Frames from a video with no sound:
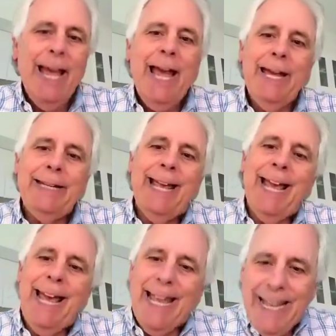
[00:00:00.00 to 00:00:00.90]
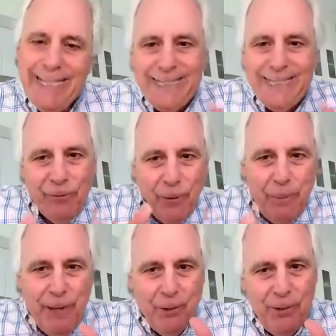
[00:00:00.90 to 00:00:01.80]
And
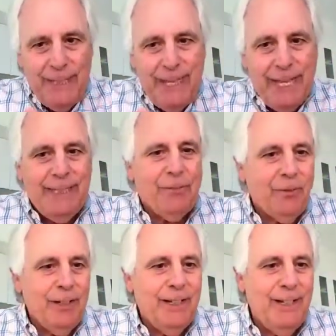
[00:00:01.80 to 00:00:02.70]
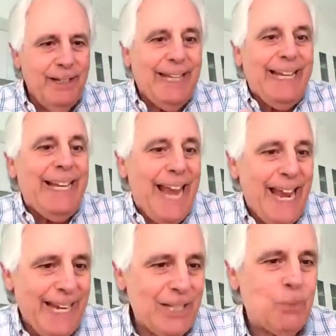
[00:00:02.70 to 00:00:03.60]
different periods, he had different key
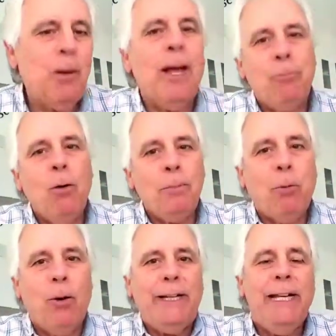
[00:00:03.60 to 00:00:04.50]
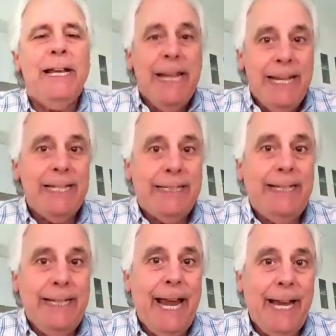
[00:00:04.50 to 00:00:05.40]
aides, but at one point, his
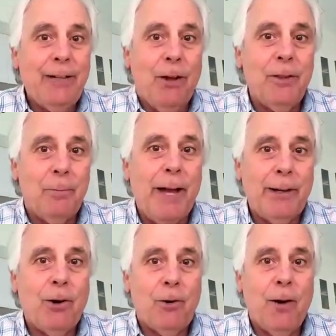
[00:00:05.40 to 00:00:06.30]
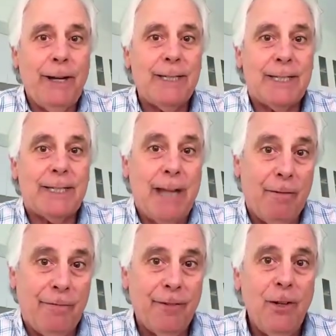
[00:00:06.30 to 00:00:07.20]
key aide on the microcredit
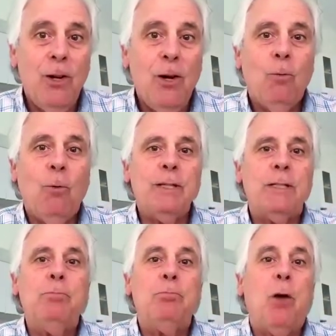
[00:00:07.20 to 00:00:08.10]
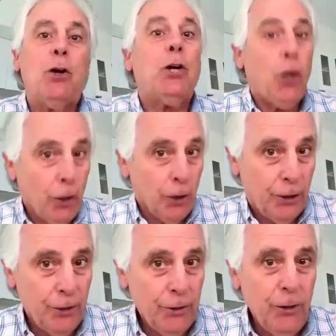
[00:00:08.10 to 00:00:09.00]
stuff was Mark
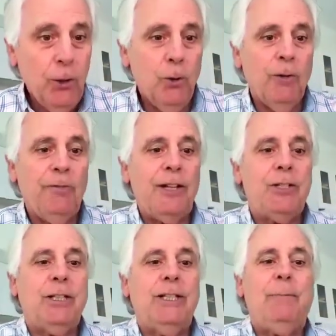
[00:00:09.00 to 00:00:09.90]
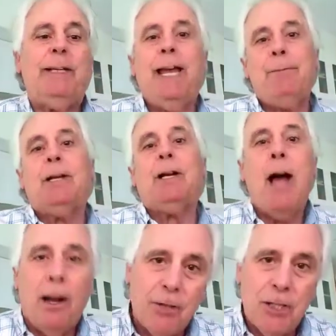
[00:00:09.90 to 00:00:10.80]
Kirk, who eventually became a
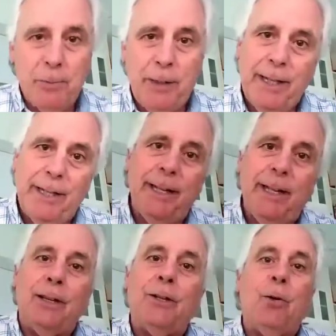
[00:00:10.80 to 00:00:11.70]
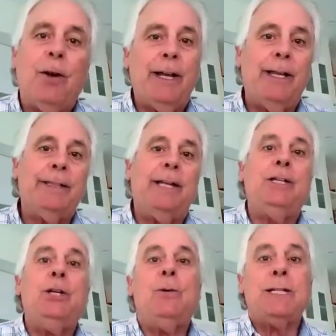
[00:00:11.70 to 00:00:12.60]
congressman in Illinois and then
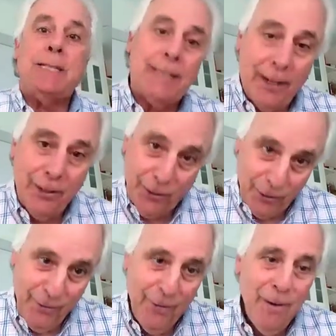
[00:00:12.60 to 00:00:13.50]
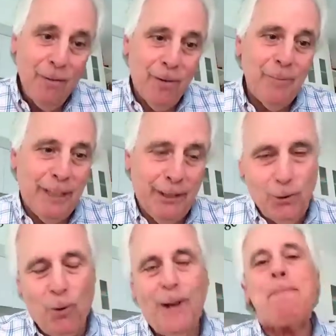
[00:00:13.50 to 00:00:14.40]
a US senator from
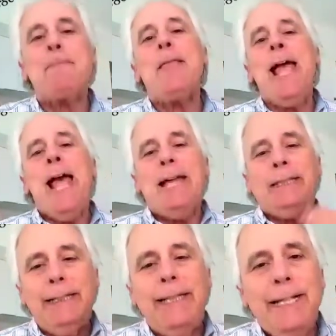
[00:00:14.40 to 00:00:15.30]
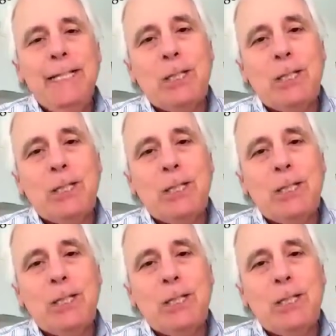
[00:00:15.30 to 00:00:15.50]
Illinois. And the lead